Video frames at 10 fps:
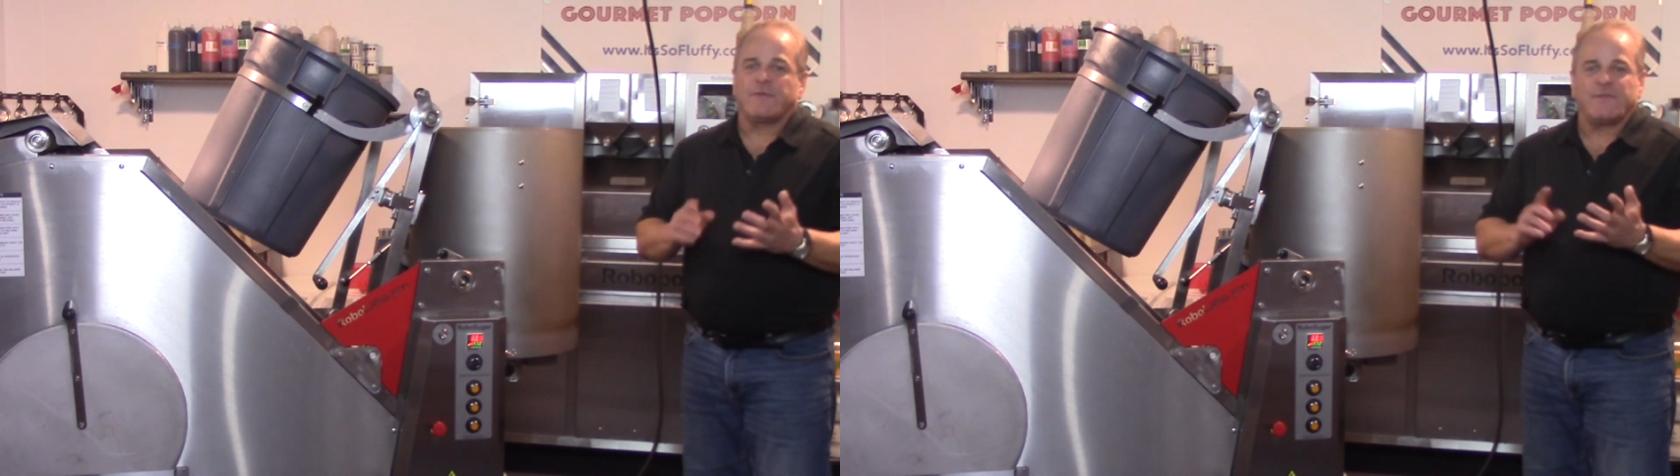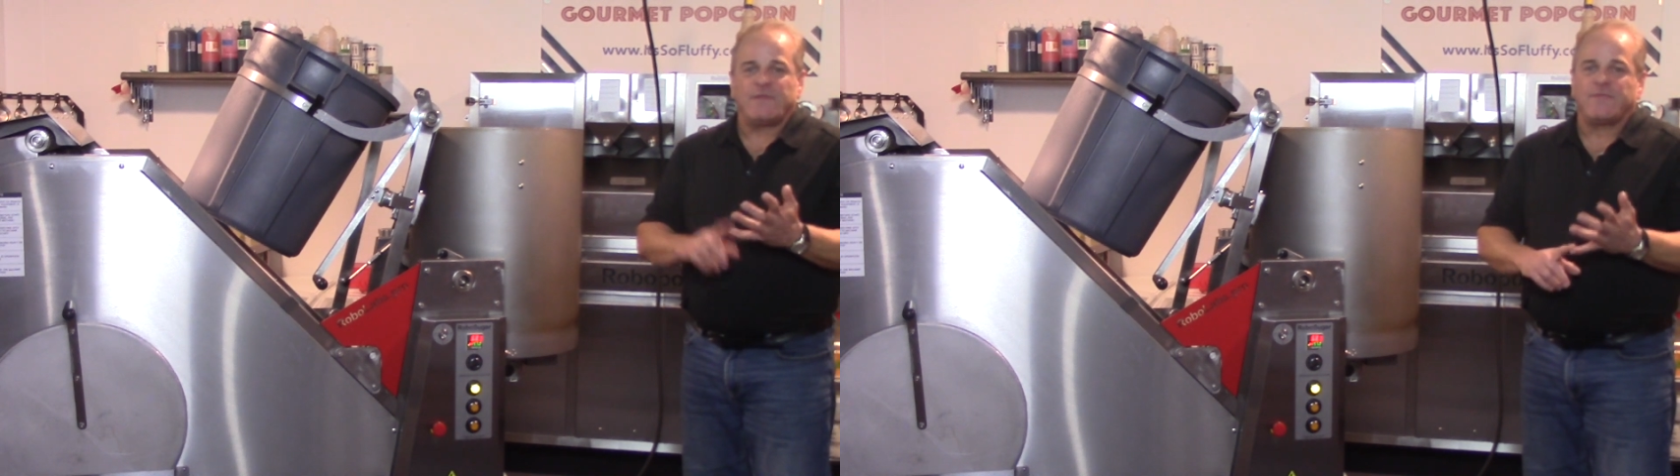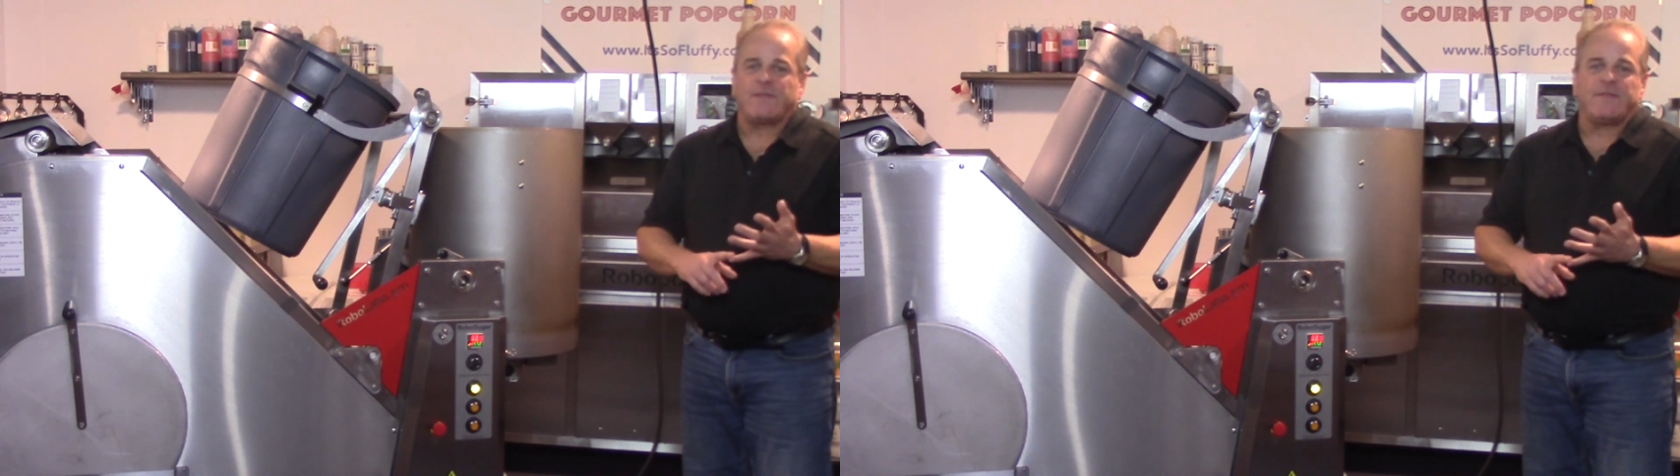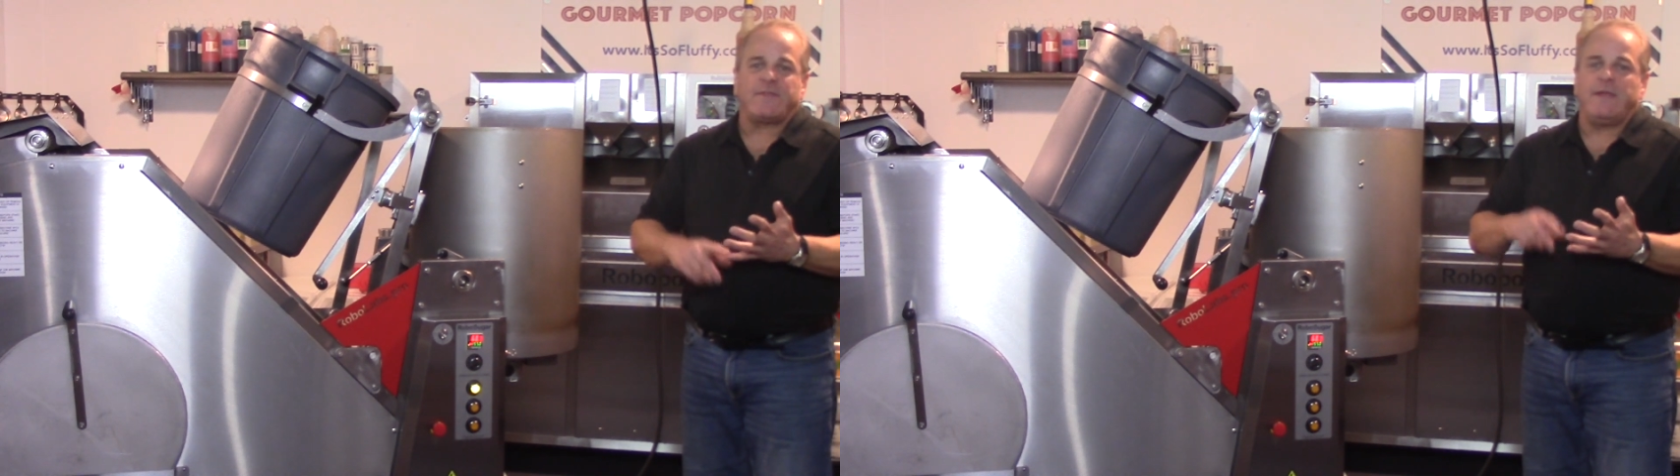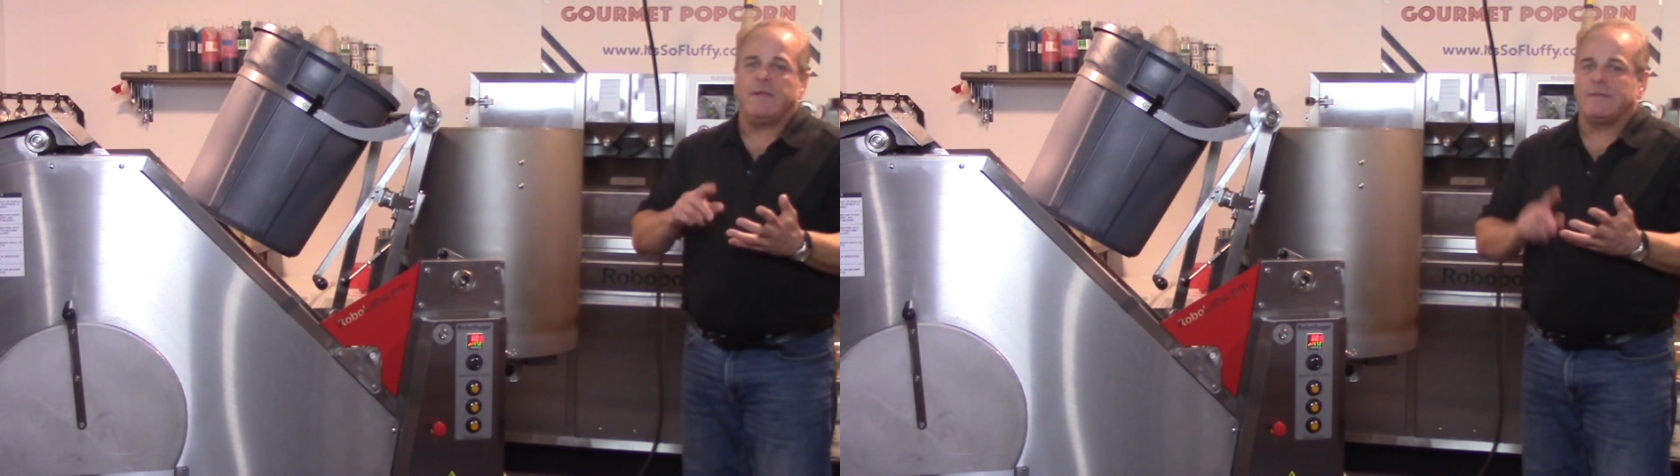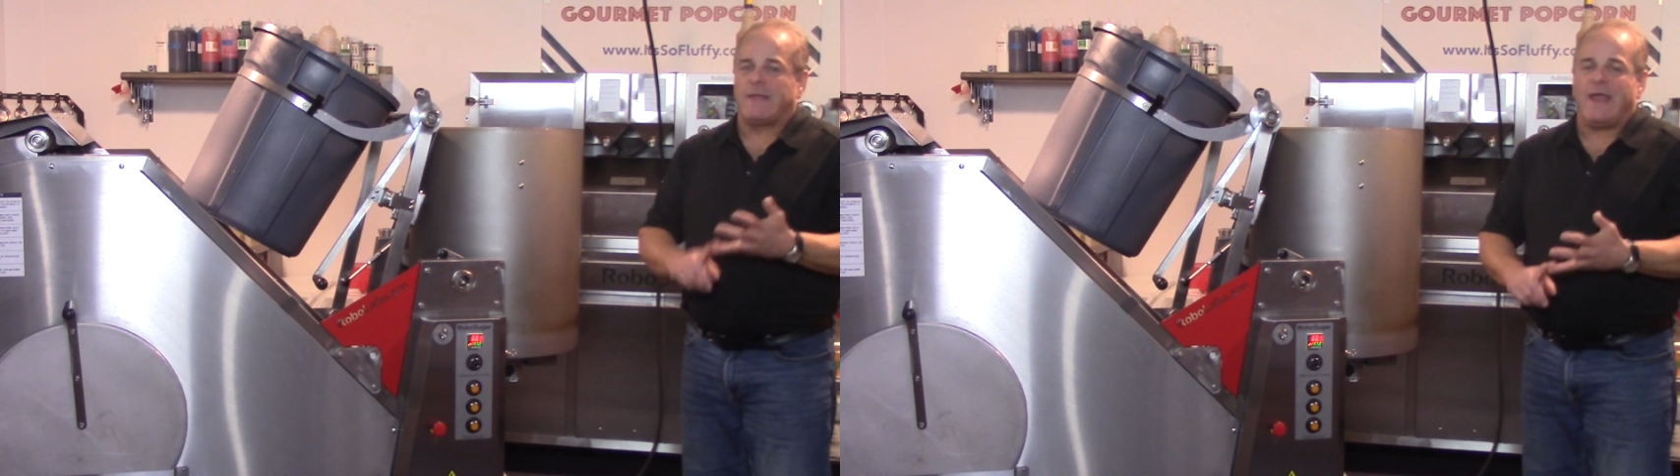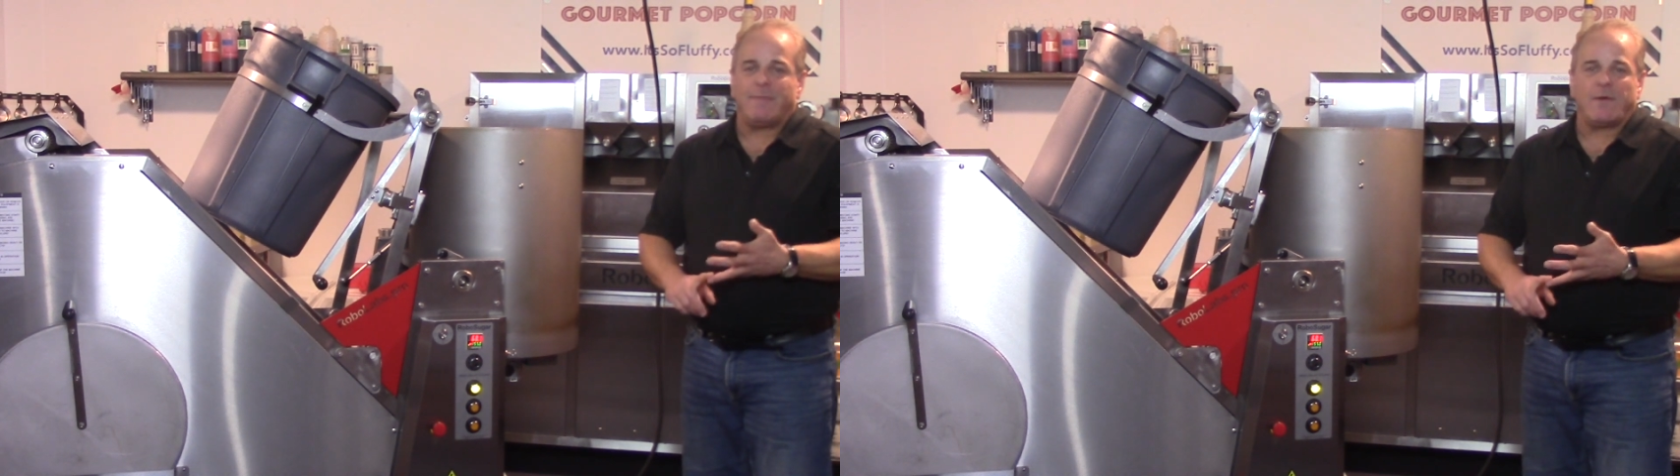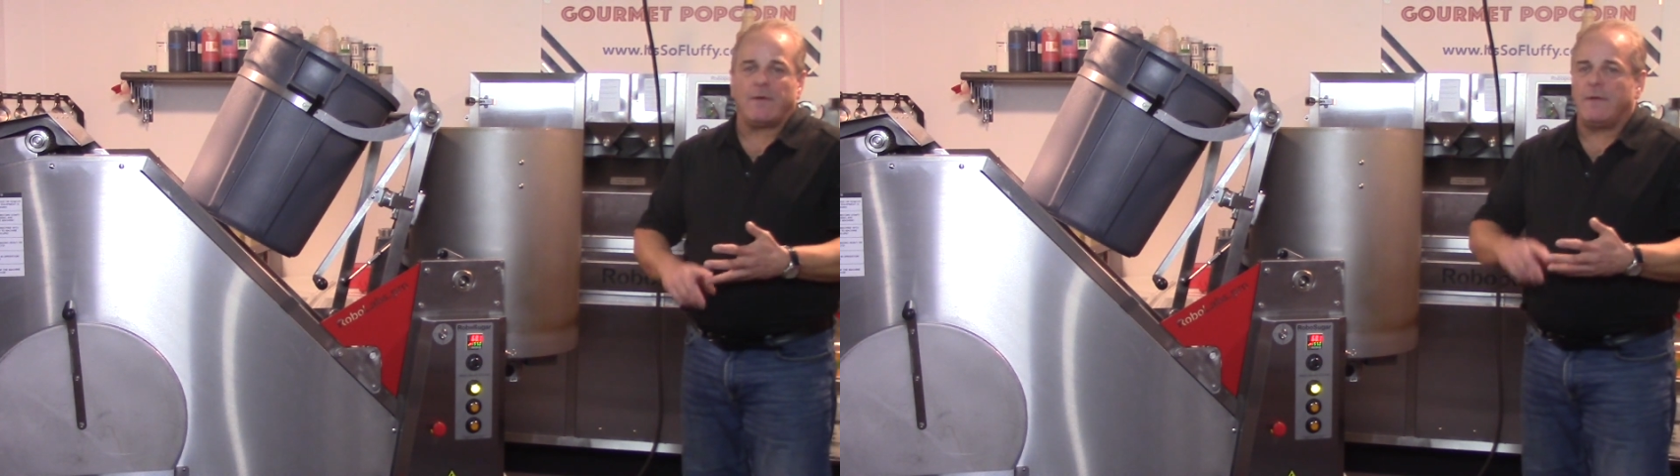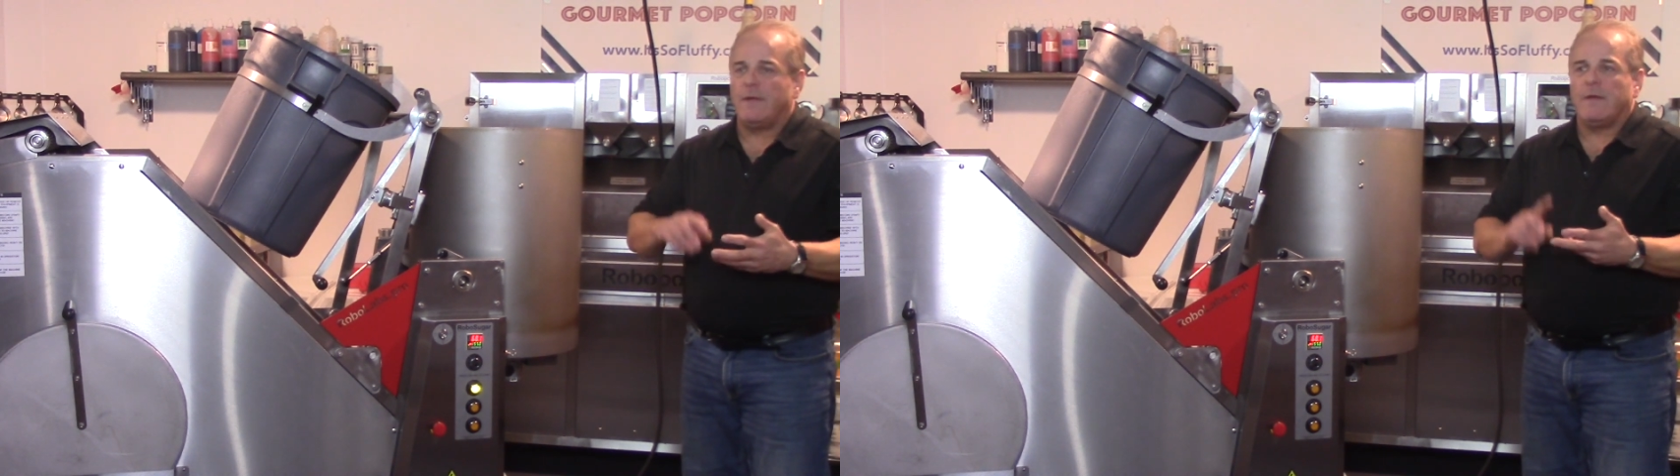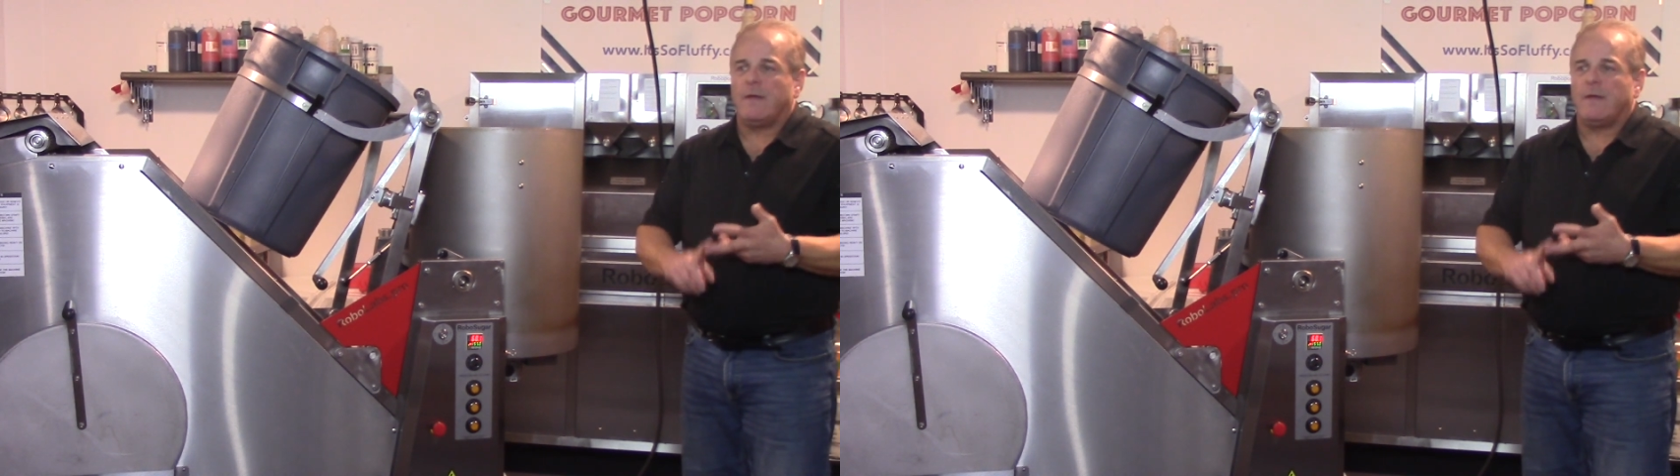consistency, labor,